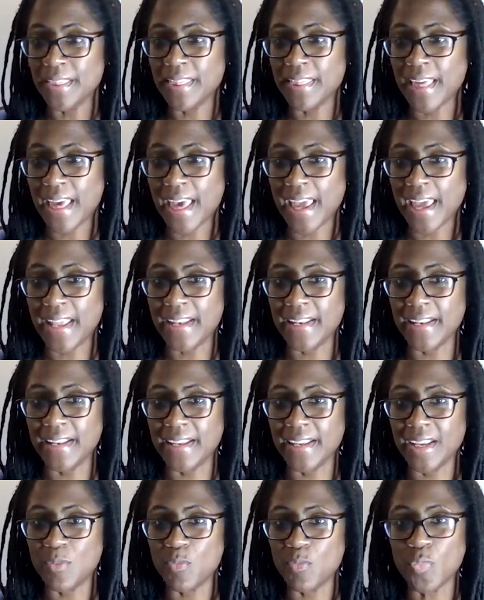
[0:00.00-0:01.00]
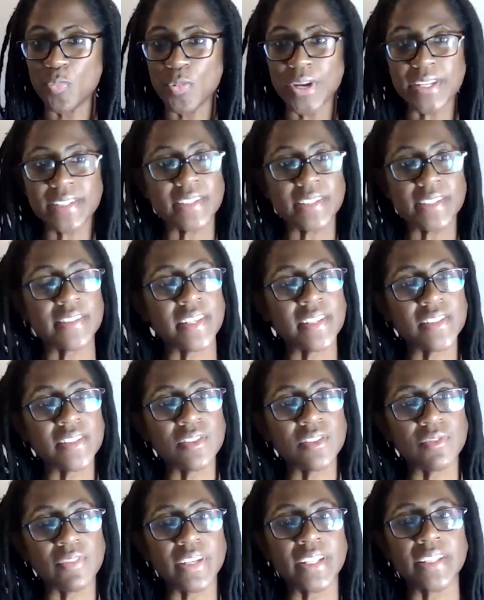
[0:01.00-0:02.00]
that it brings a
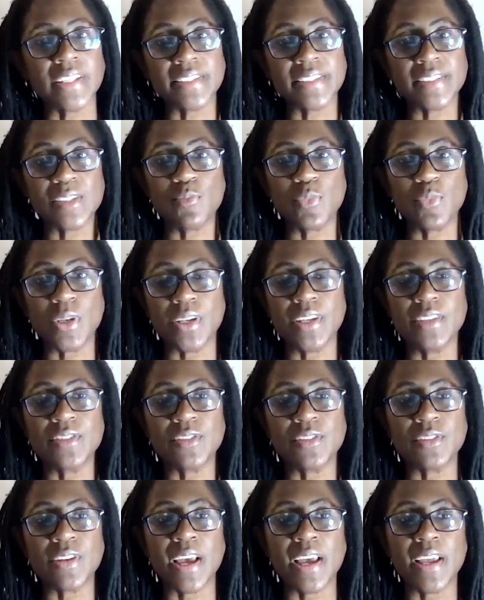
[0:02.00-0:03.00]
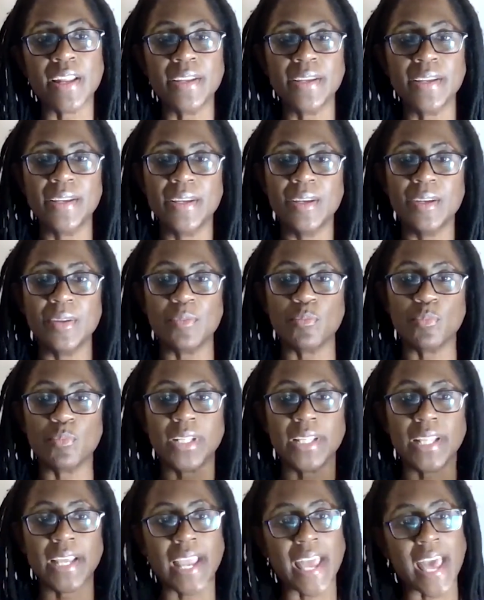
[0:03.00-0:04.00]
sense of realism because you're not
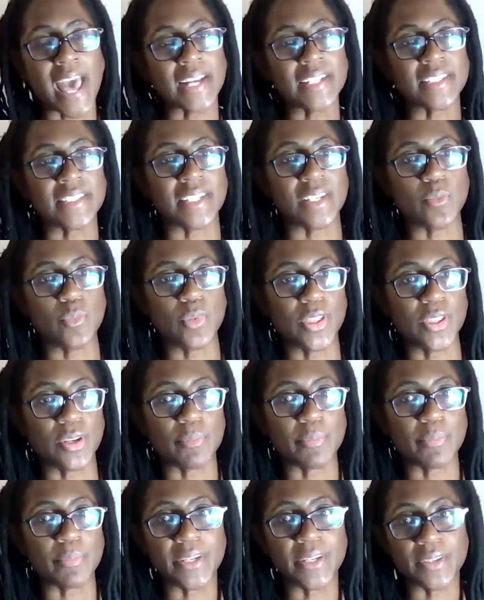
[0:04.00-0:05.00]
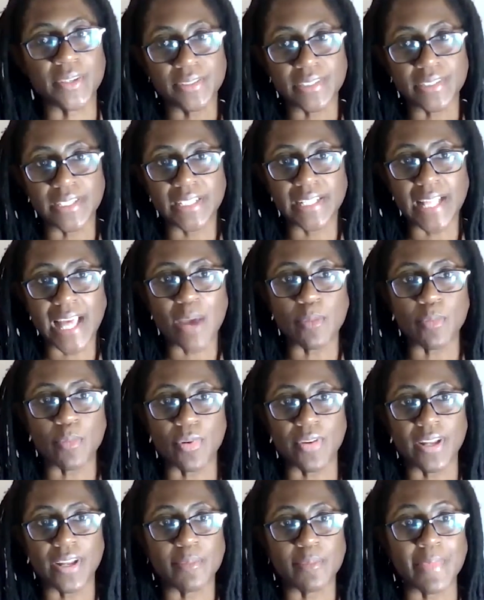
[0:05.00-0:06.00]
play acting with your peers in a
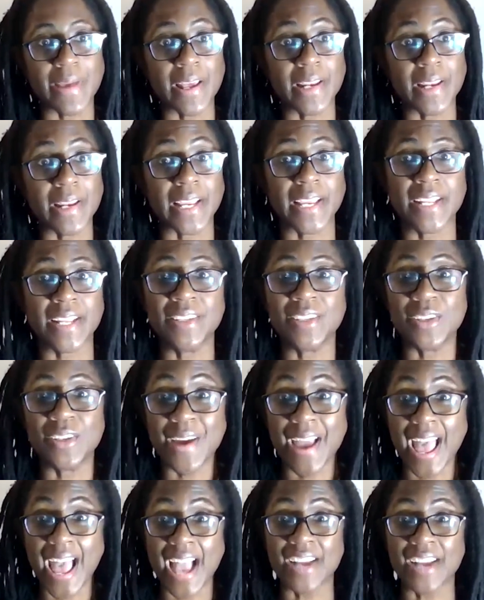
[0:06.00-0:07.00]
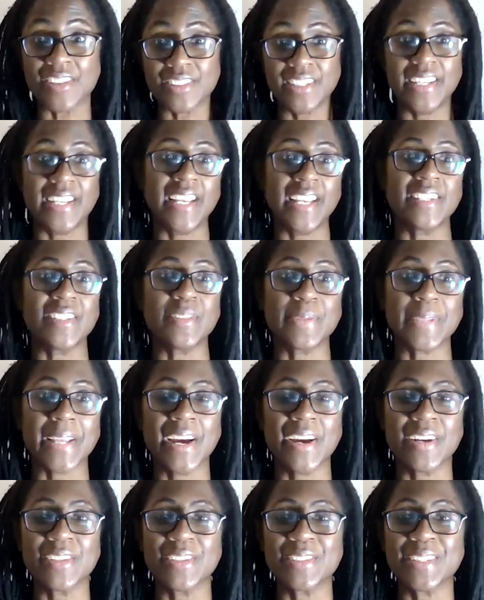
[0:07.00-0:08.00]
lab or on a mannequin. You're actually engaging
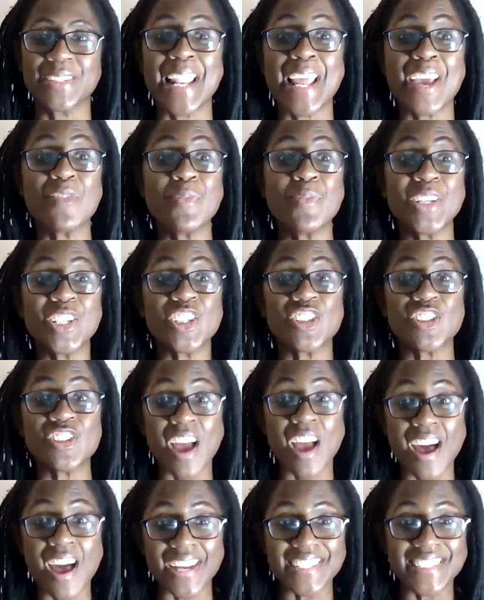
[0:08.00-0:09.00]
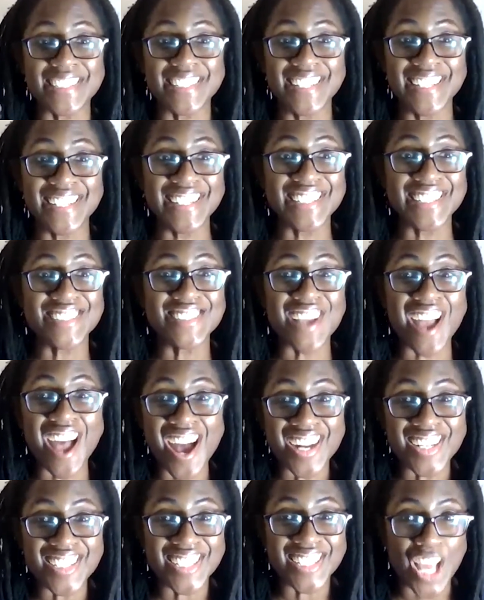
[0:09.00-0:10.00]
with characters. And I've been shocked
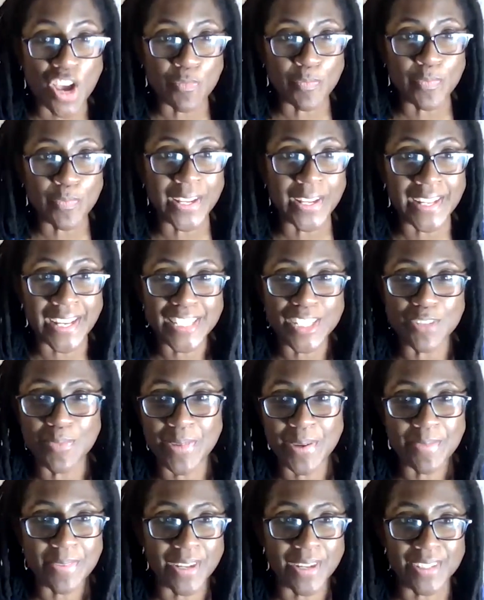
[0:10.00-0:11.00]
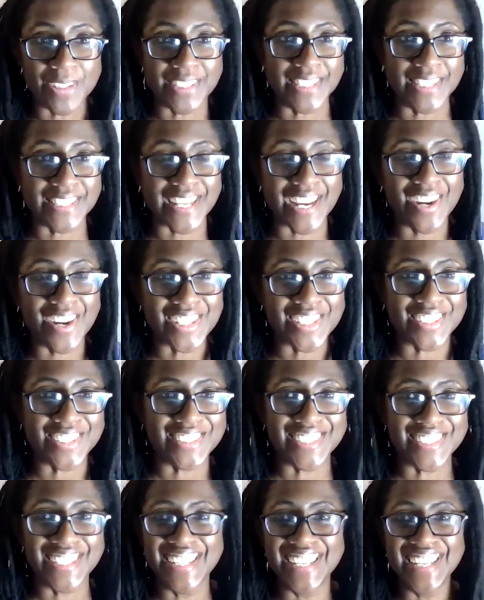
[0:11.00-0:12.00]
shocked at how connected people are to these
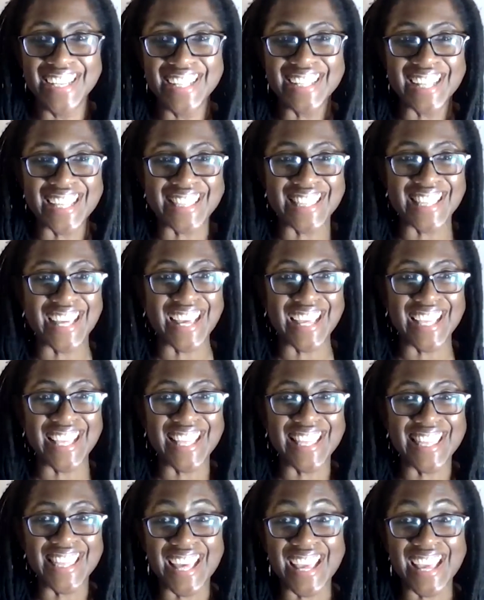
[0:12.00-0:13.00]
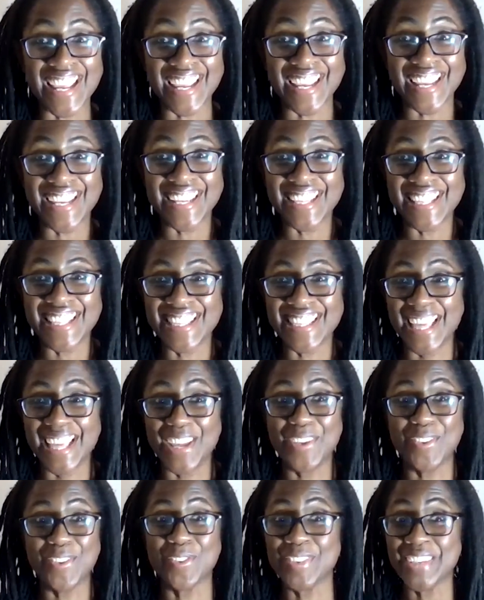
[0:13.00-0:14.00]
characters. Like they they
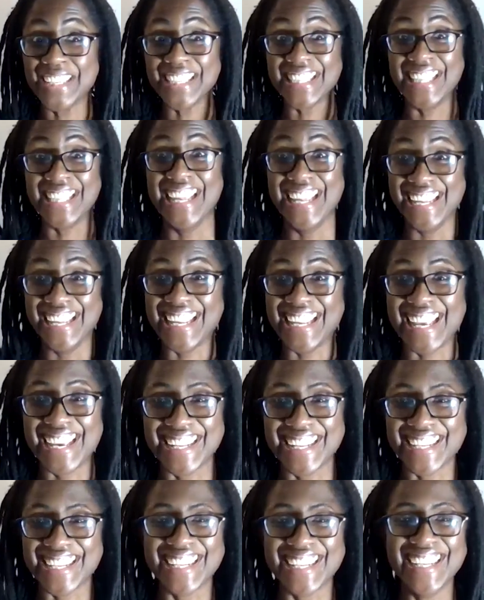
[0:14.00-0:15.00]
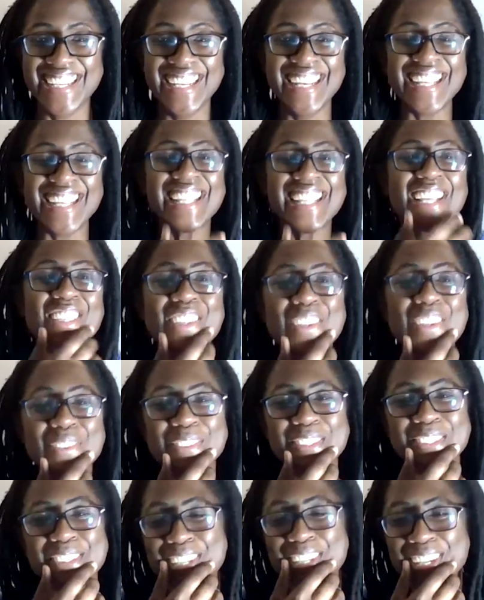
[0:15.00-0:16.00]
they really get like there
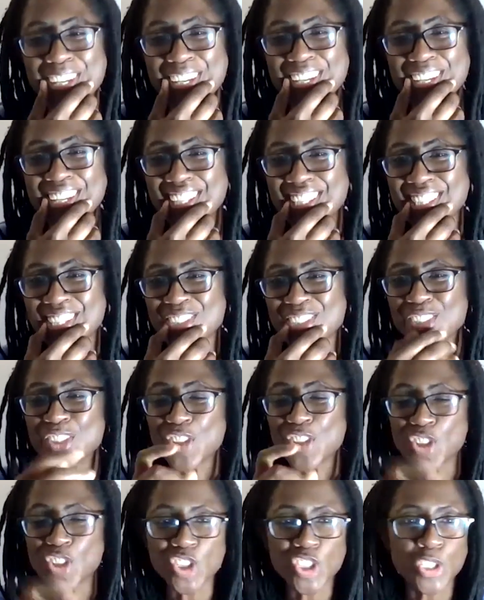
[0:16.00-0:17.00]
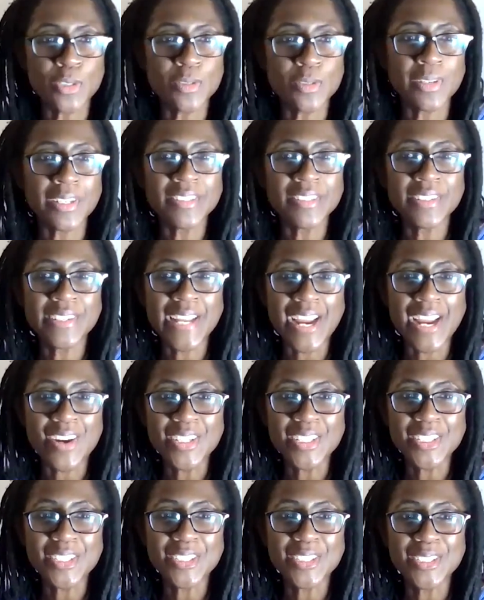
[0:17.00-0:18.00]
was a there's a nurse instructor
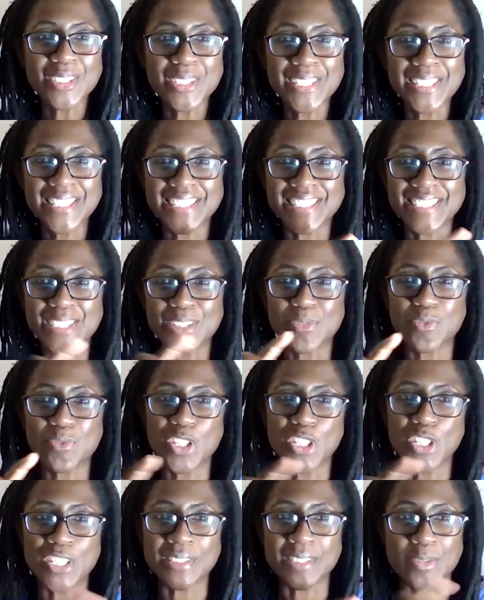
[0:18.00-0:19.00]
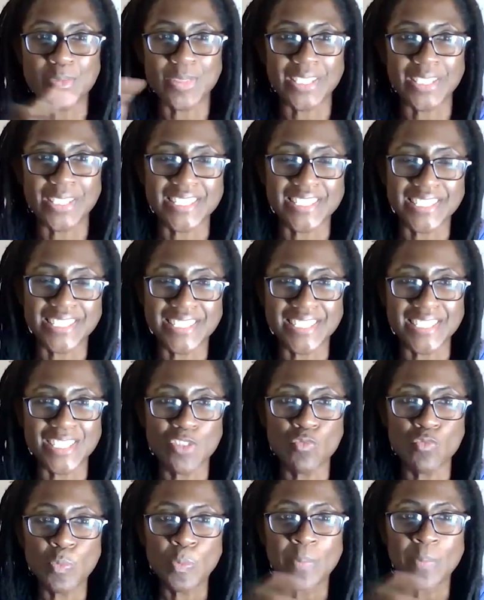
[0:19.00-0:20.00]
character in the in the simulations
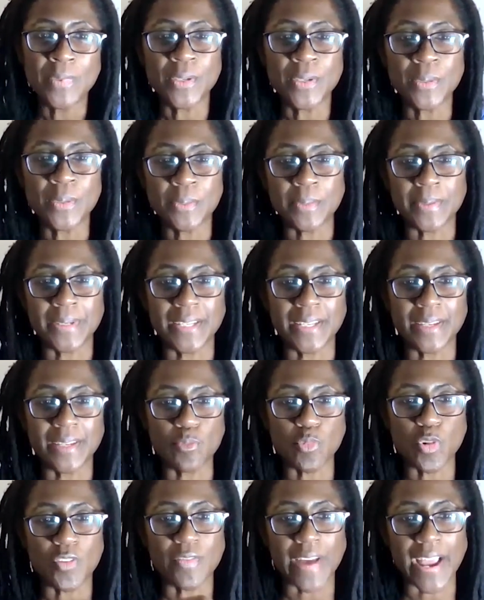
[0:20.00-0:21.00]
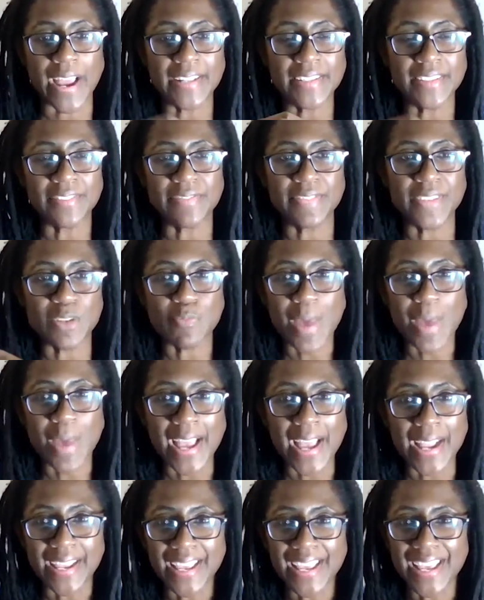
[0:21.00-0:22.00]
who provides
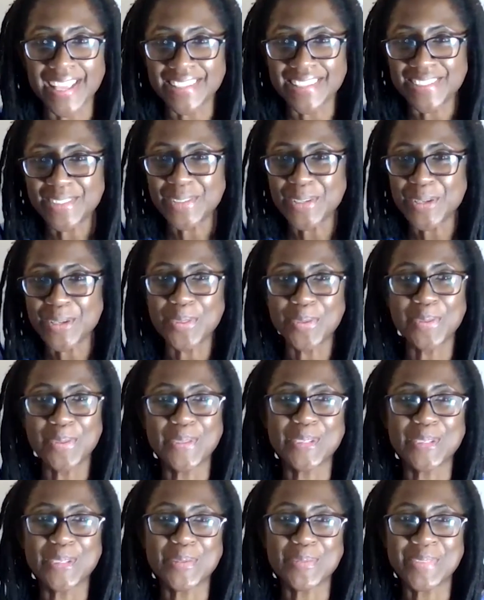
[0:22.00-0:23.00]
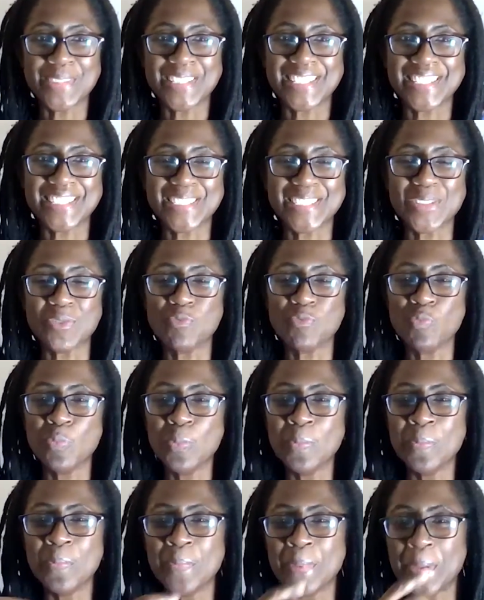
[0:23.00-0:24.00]
feedback as you go through the simulation.
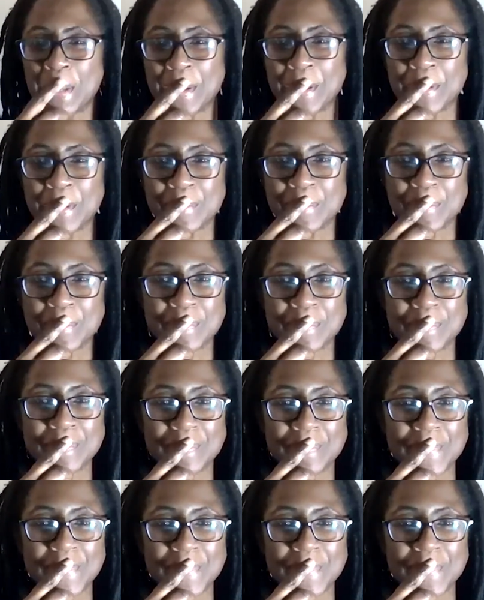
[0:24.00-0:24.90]
Um,